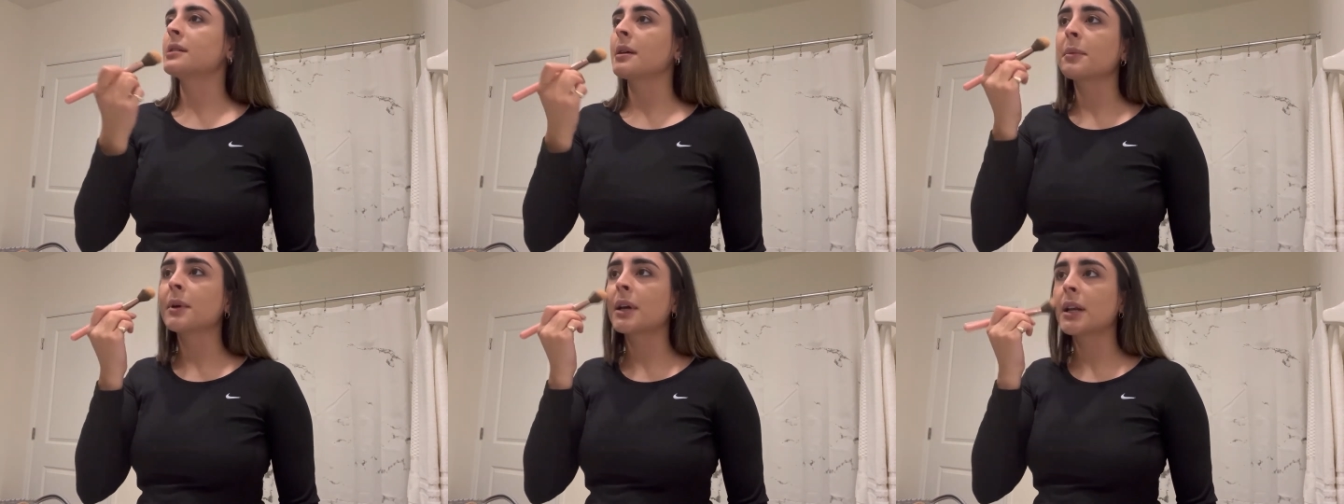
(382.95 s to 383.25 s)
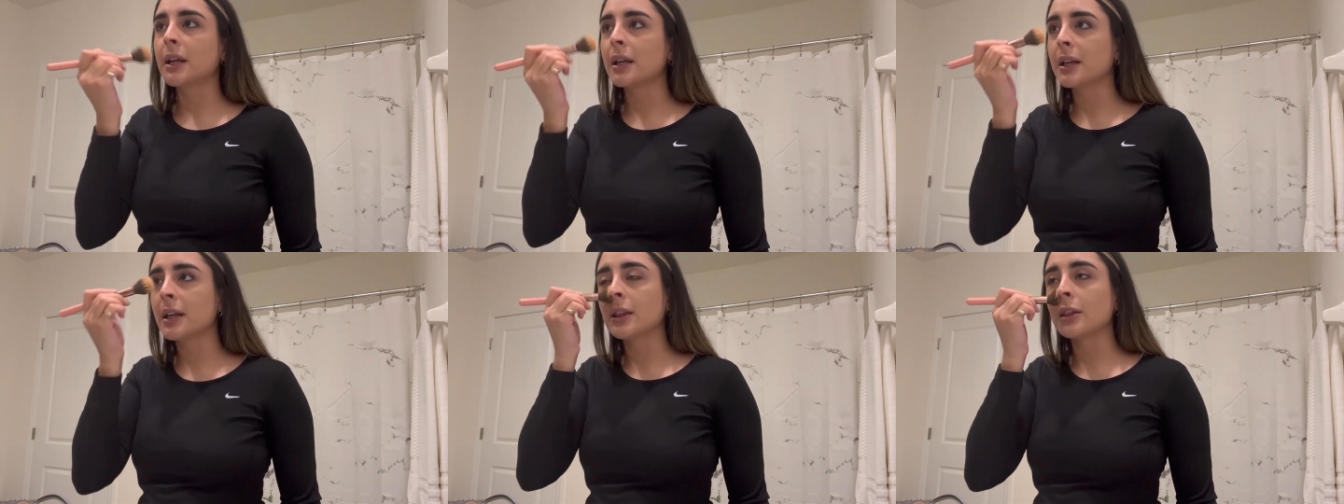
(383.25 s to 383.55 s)
I'm
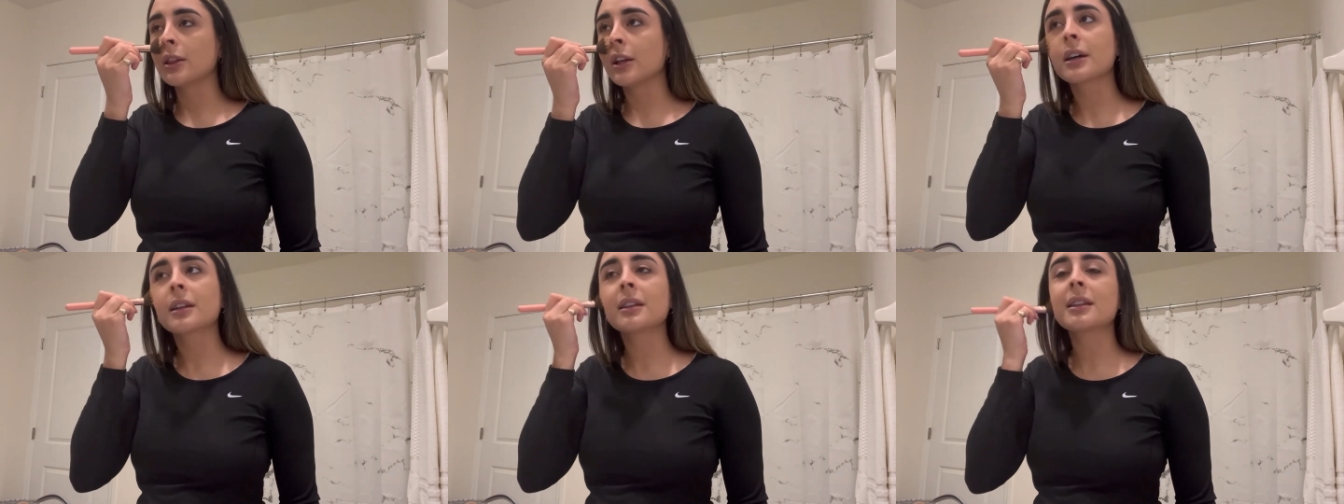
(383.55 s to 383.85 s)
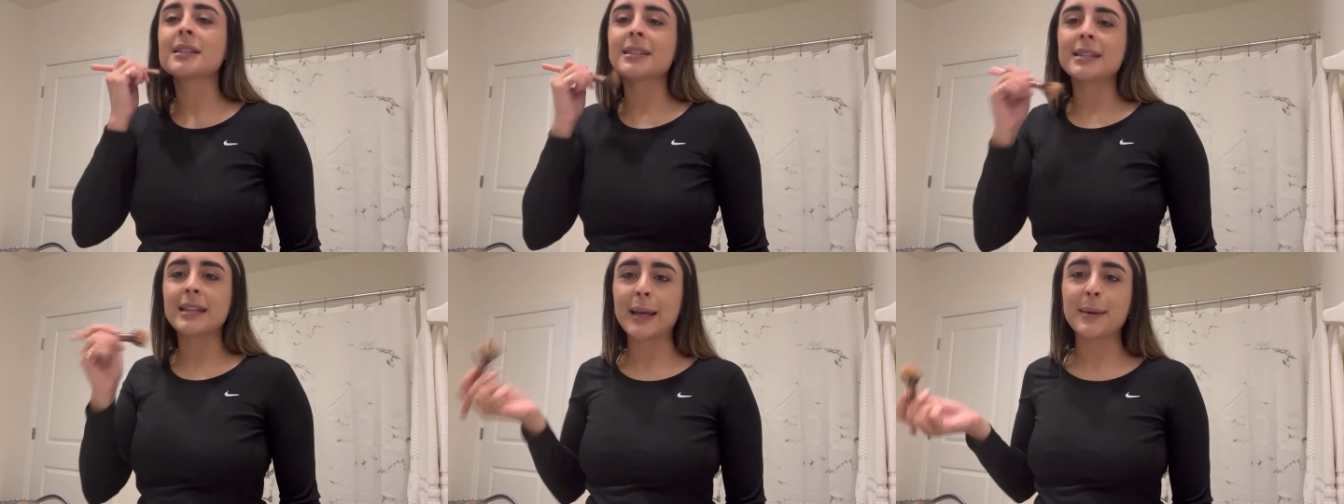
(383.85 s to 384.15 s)
gonna look
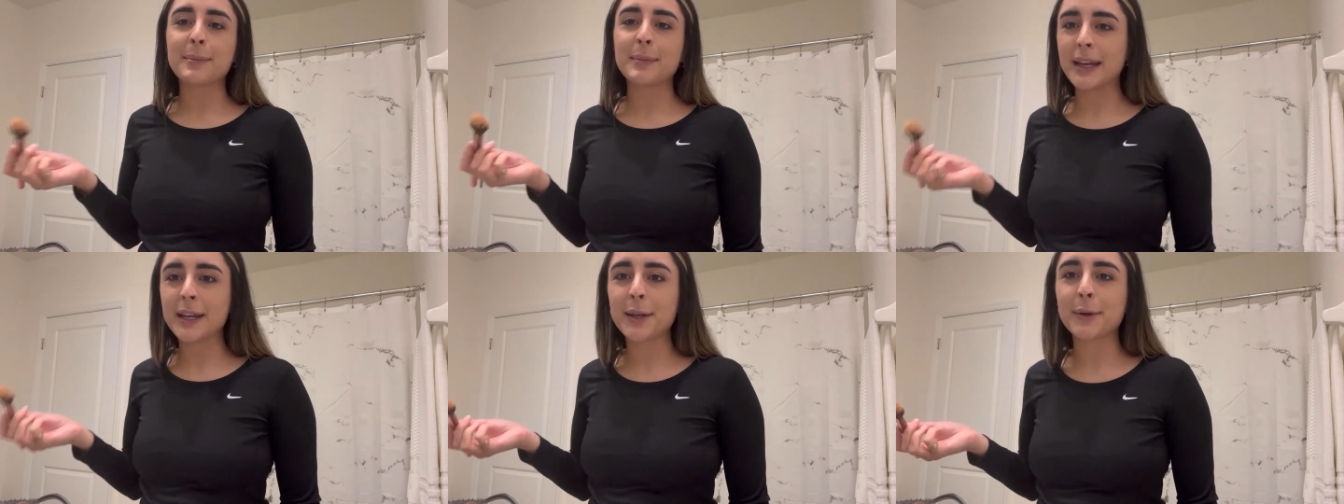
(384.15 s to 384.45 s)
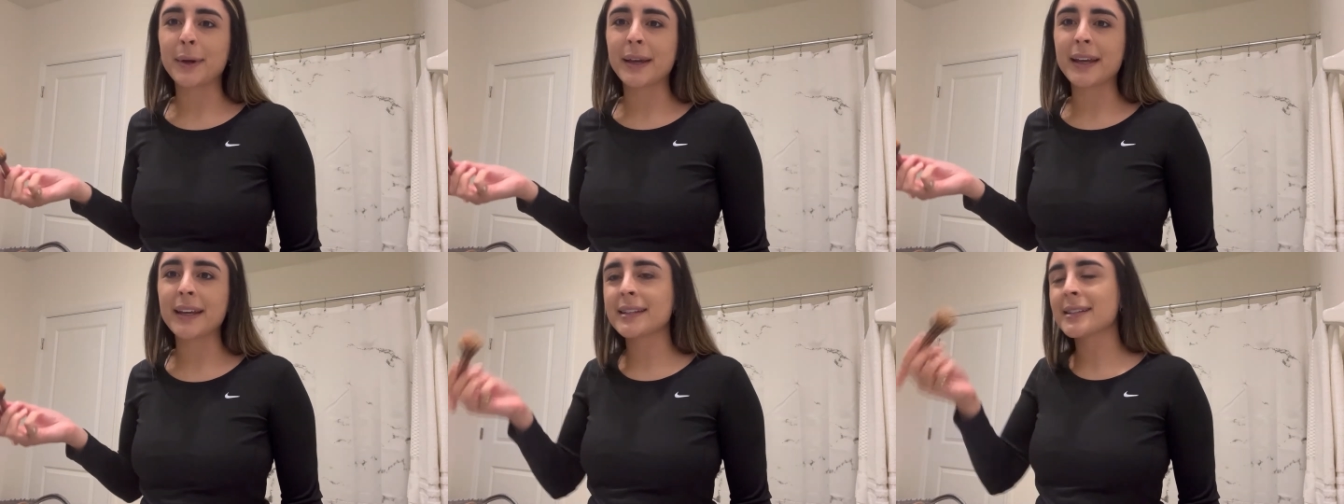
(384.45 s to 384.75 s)
the same
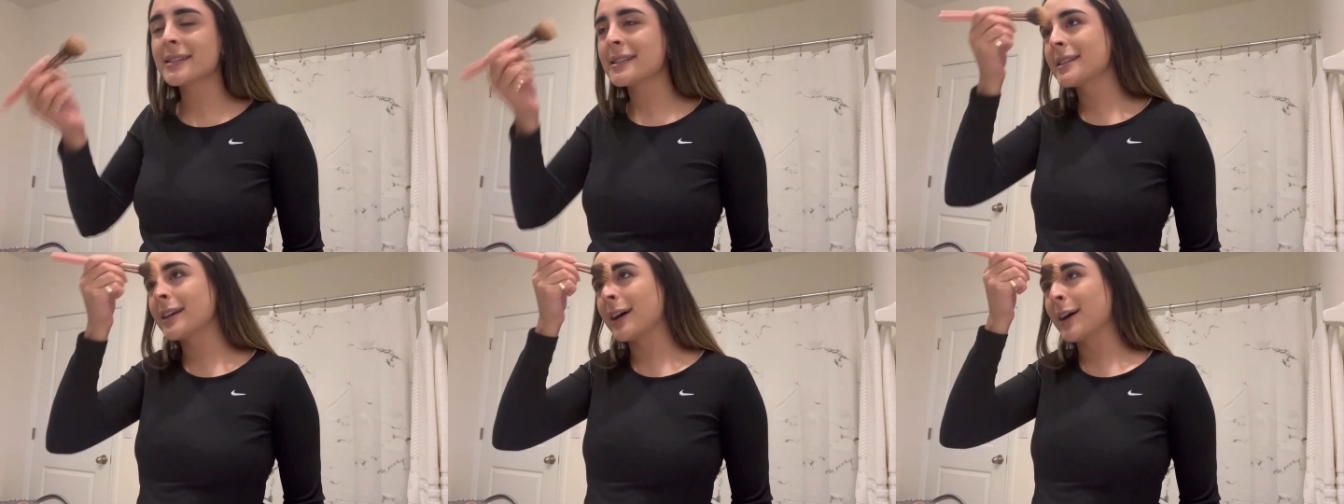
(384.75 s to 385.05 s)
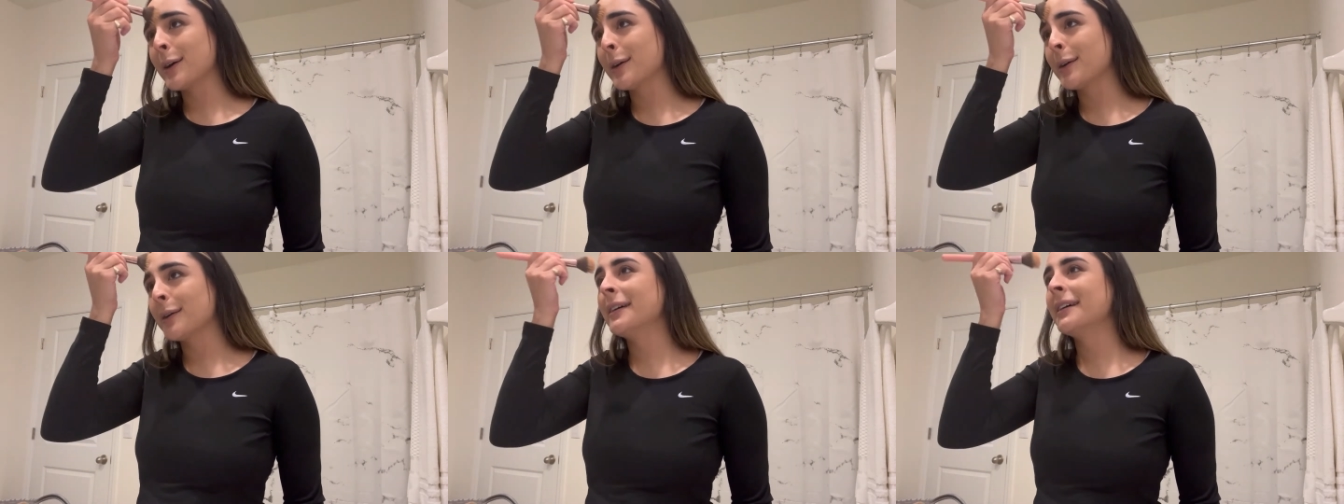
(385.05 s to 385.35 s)
anyways,
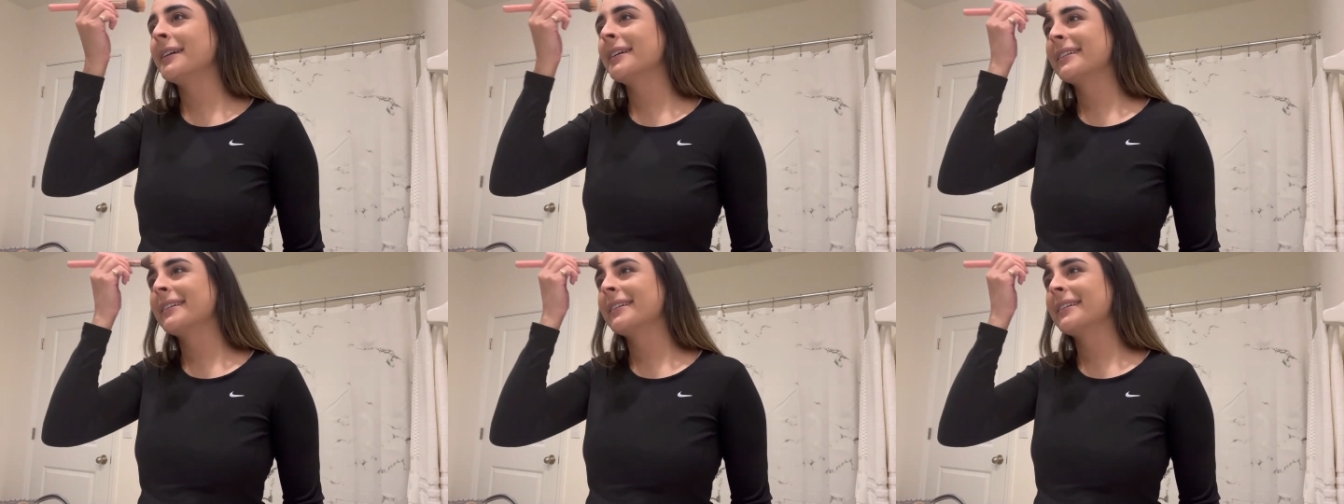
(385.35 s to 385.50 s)
so.